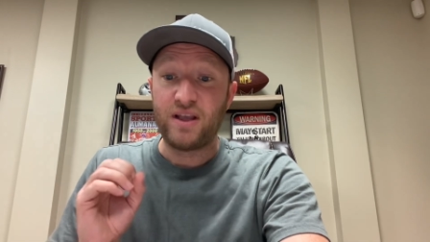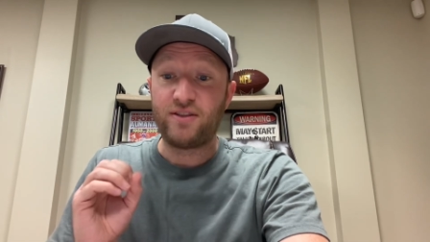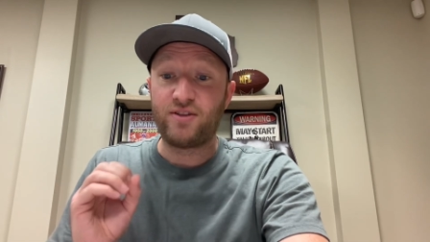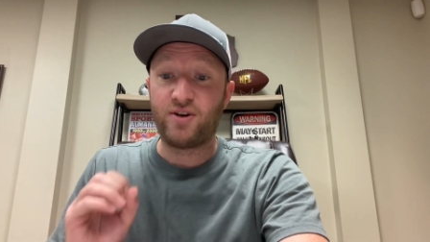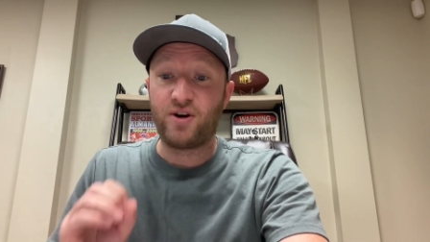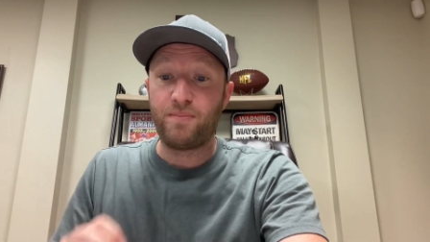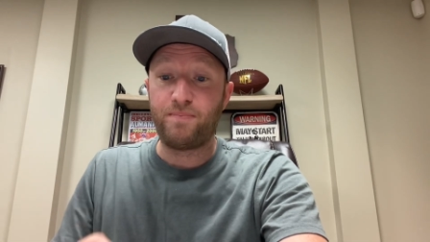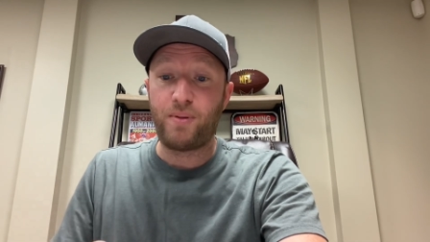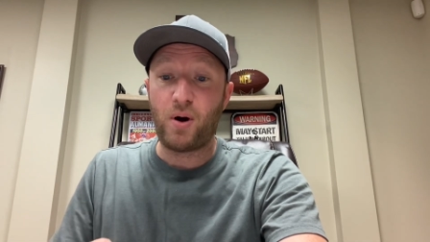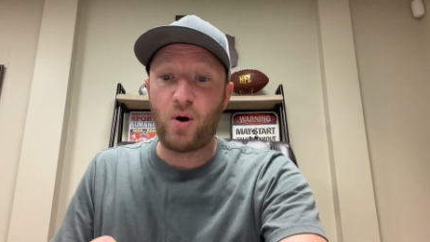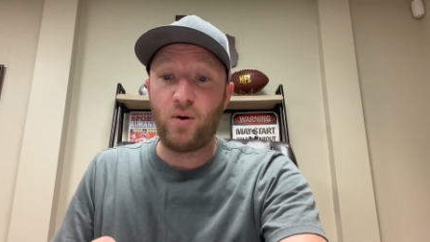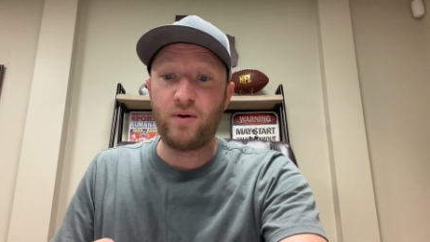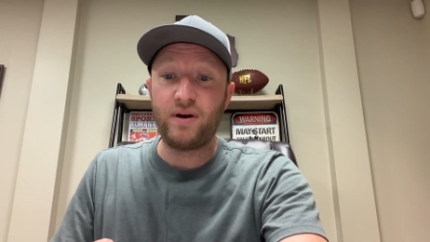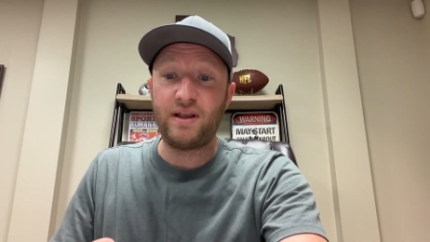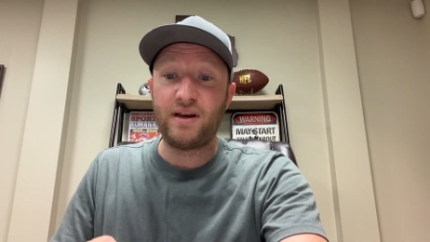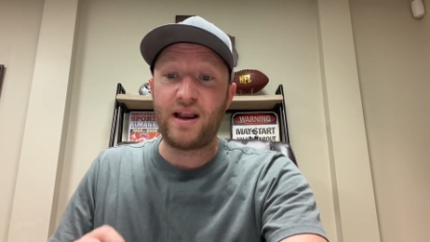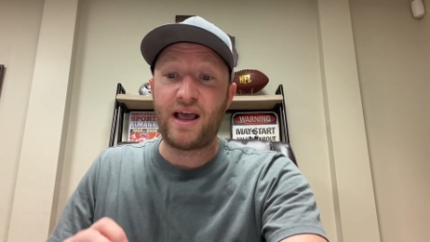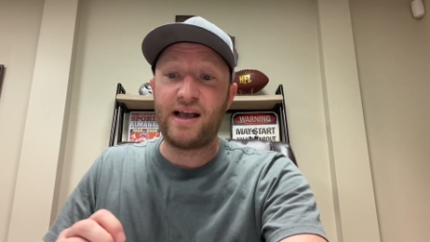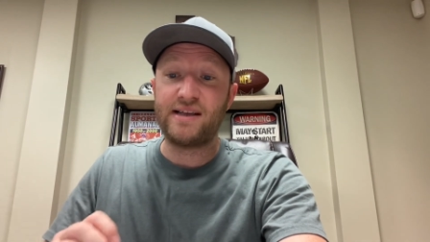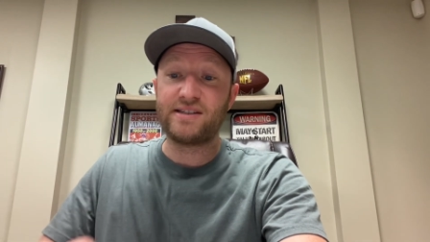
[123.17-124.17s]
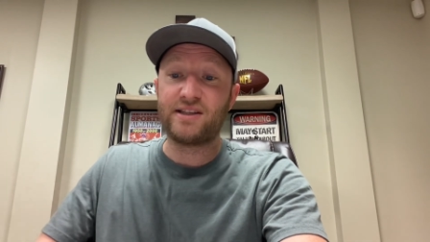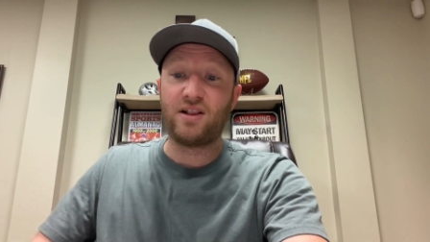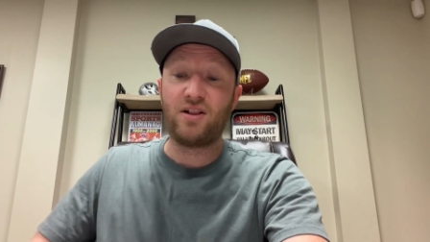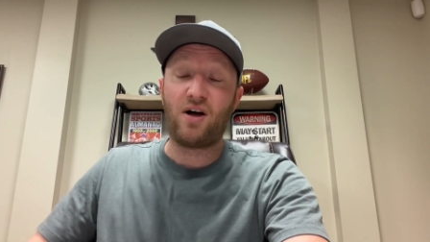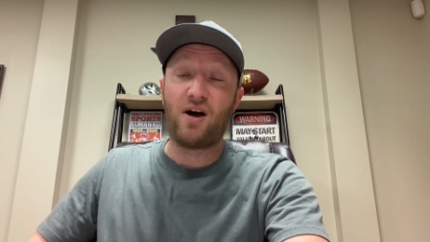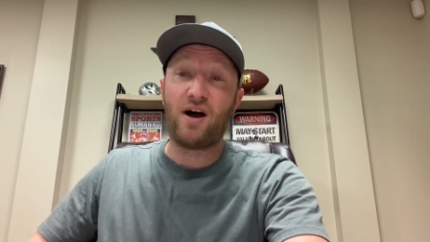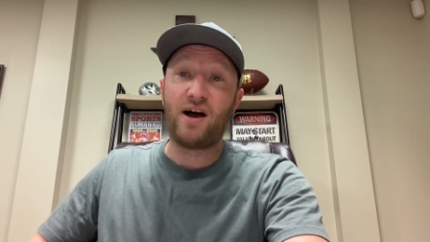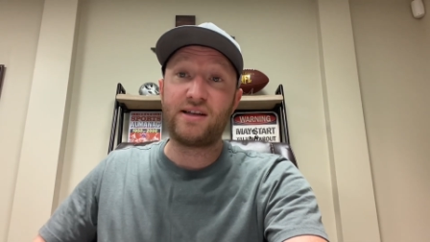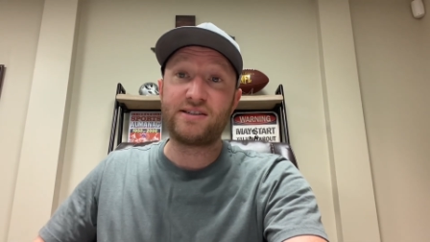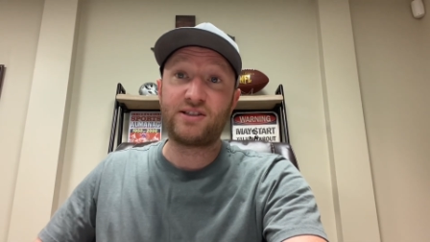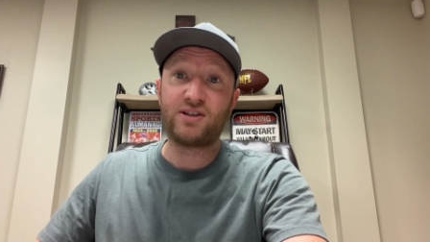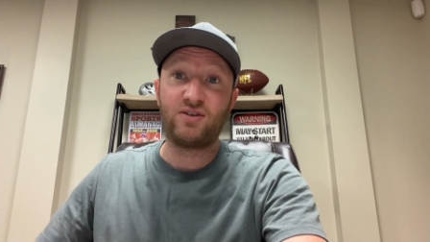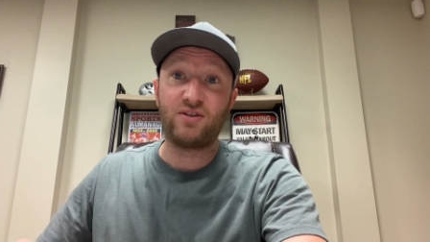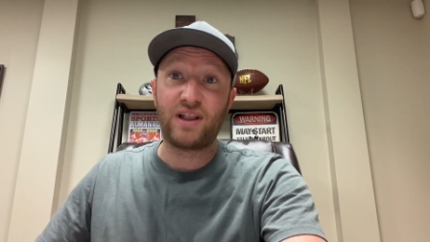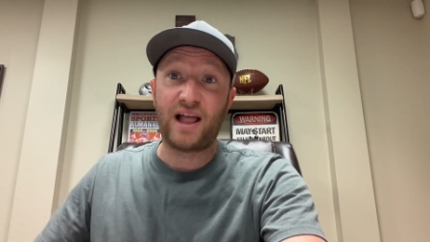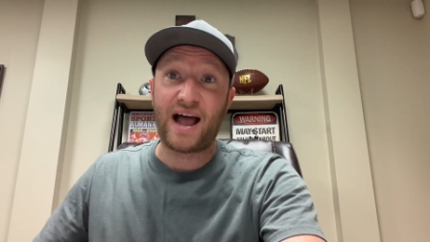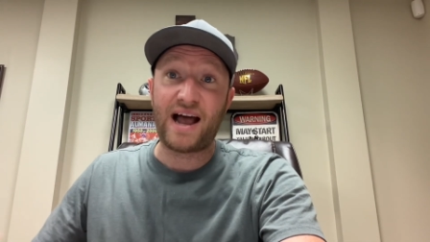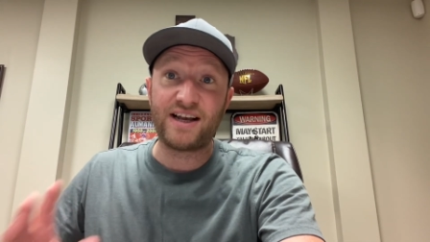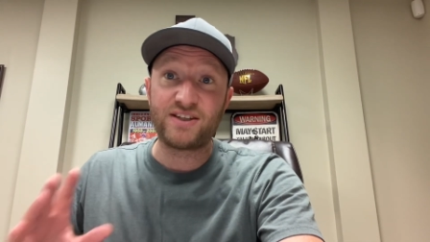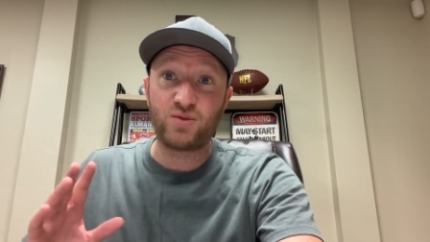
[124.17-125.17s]
their opponent has lost their
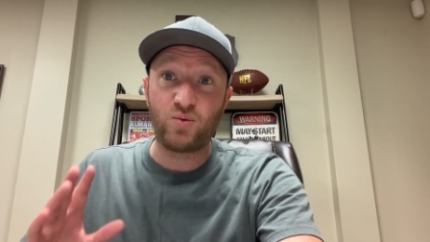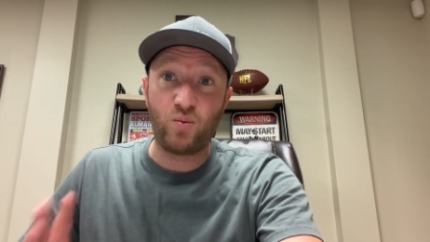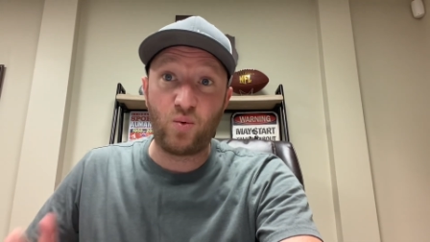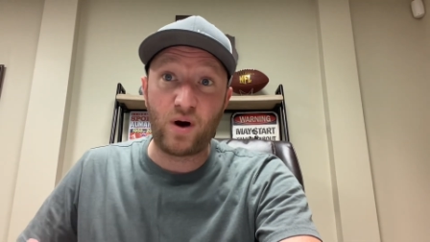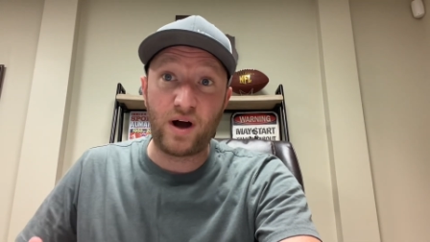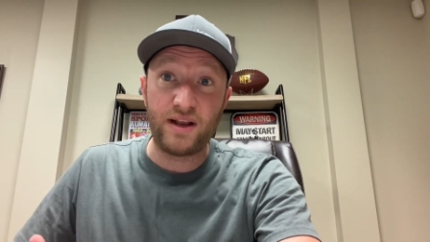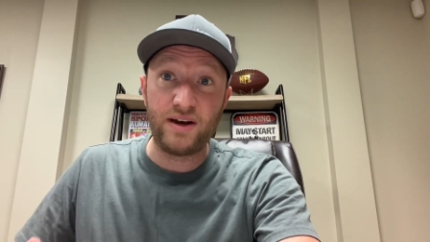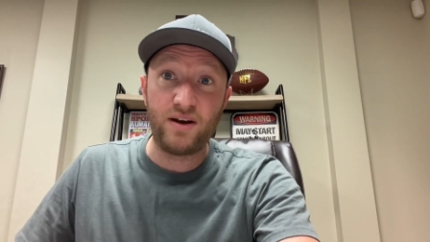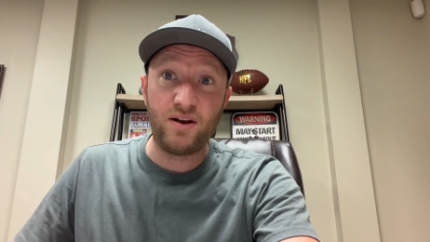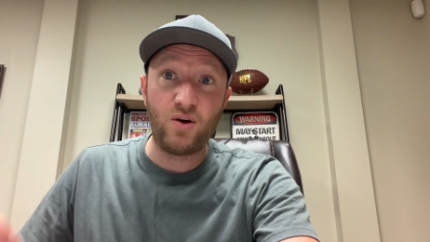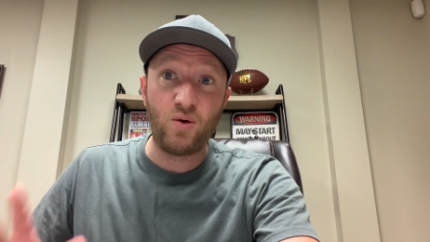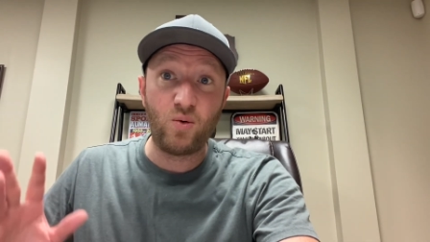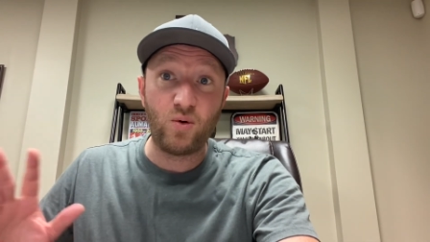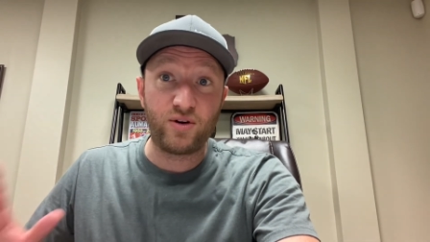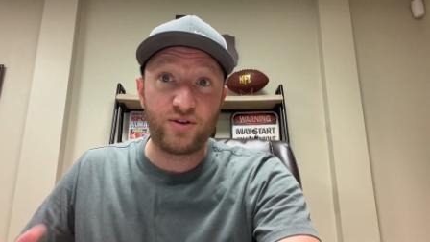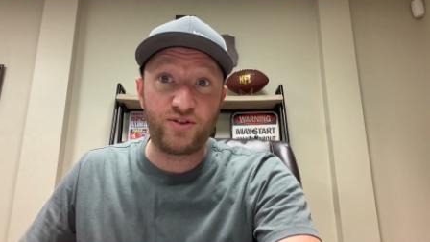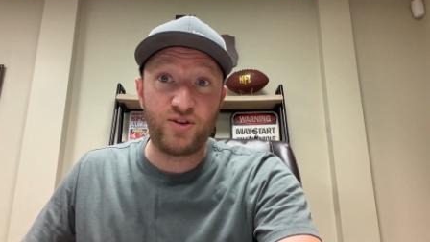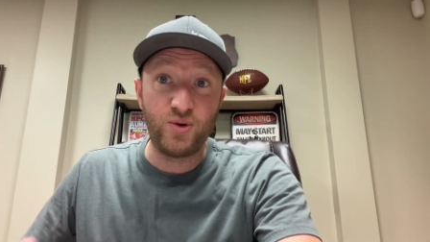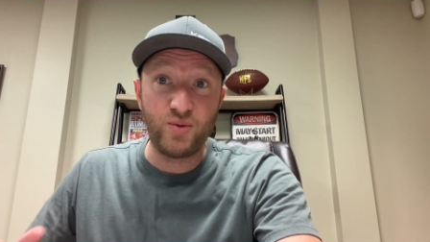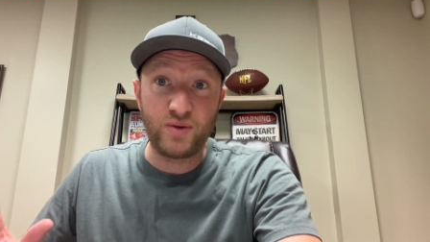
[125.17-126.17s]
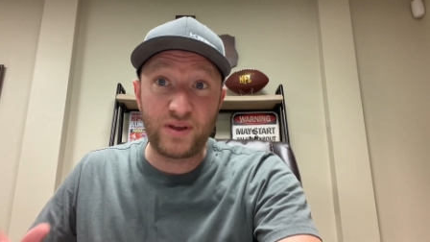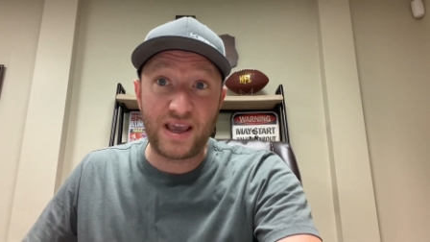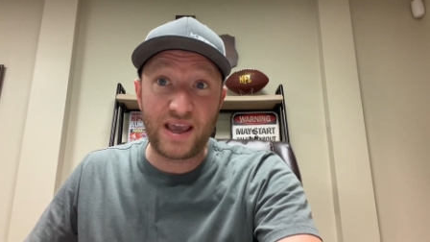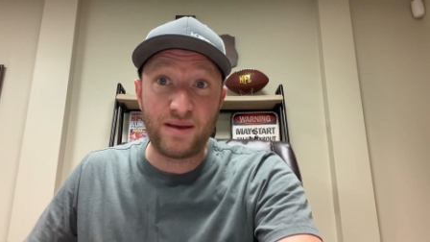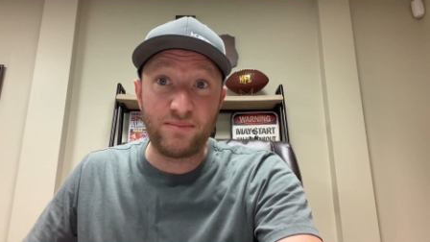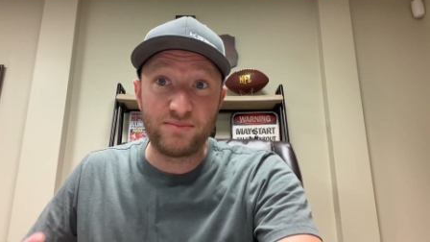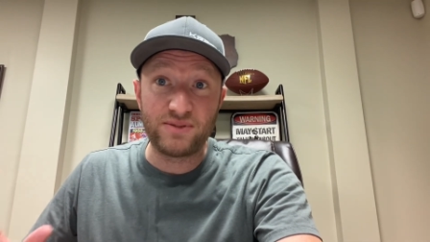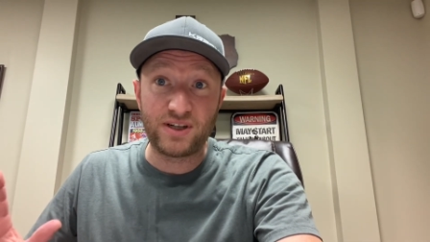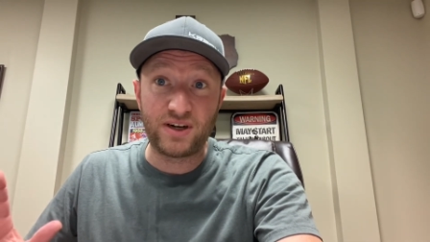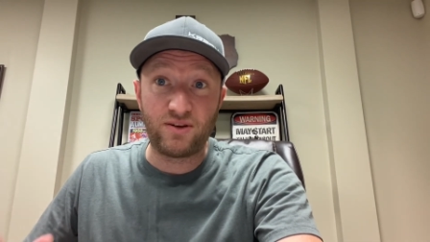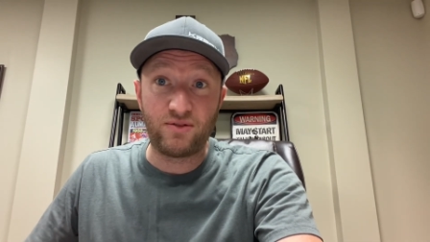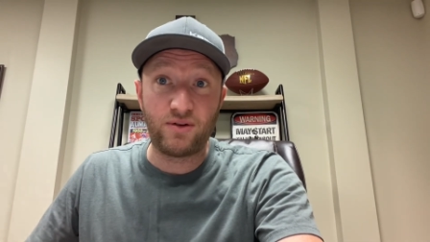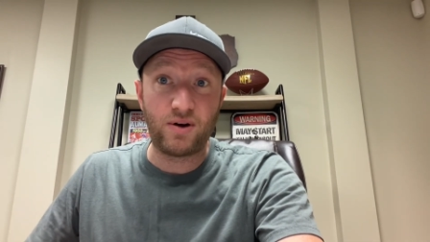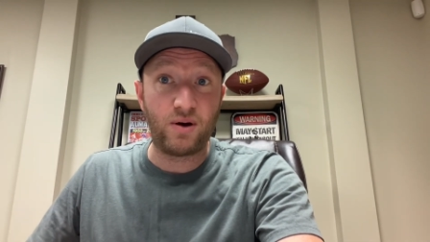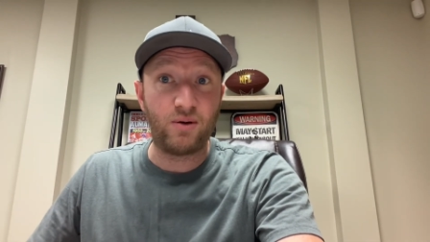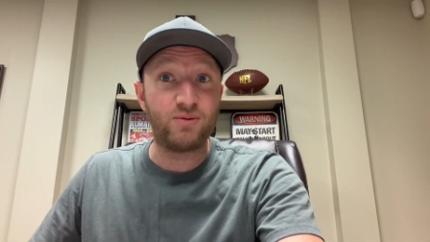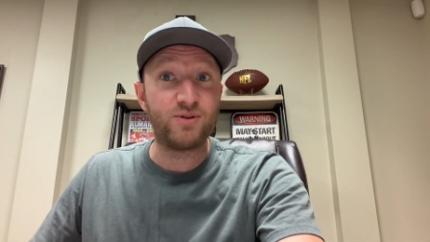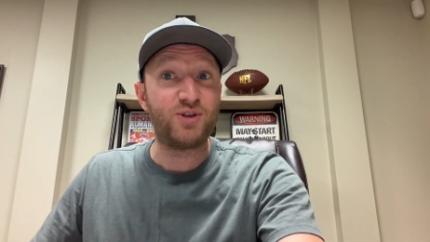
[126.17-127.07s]
last one or two games in a row.